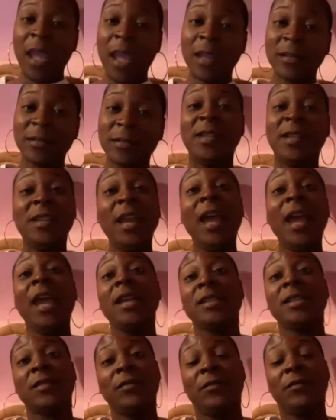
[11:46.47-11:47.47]
Right.
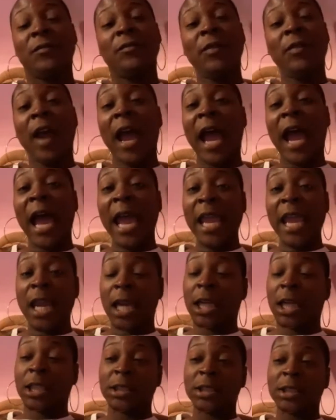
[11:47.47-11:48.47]
Yes, for
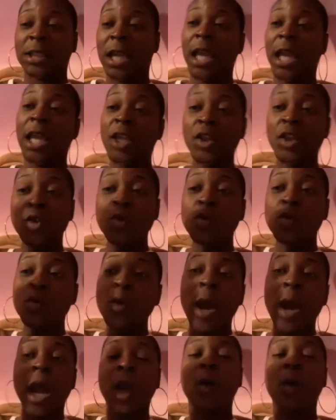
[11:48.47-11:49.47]
hire. And you
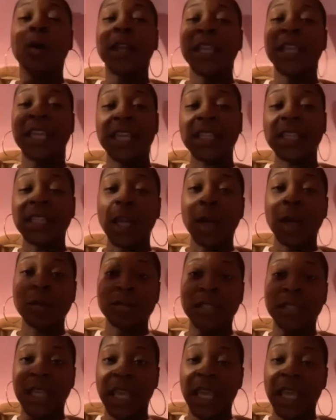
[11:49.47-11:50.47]
are going to get
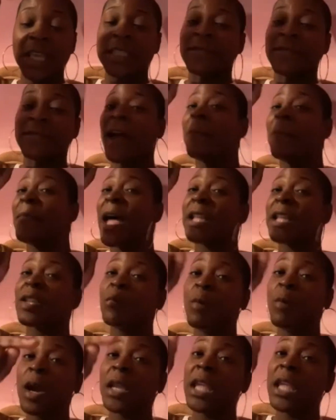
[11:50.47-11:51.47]
those gigs. If I'm not the
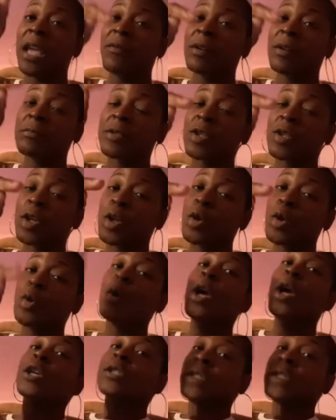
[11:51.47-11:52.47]
one giving them to you,
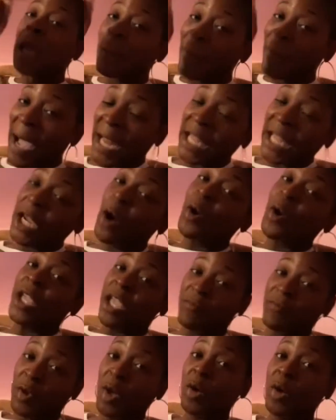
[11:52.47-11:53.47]
somebody going to
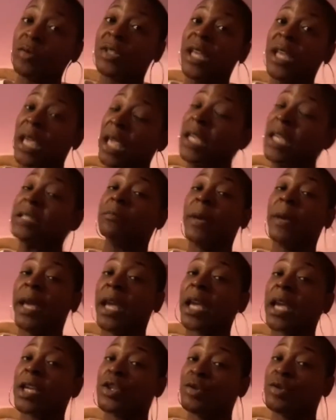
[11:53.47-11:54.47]
give you those gigs,
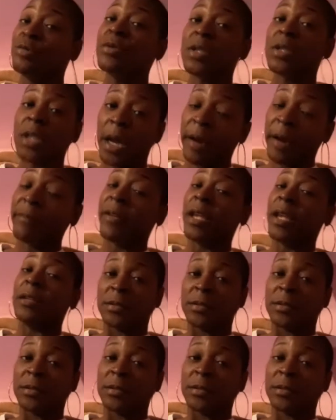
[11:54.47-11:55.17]
man, because you deserve it.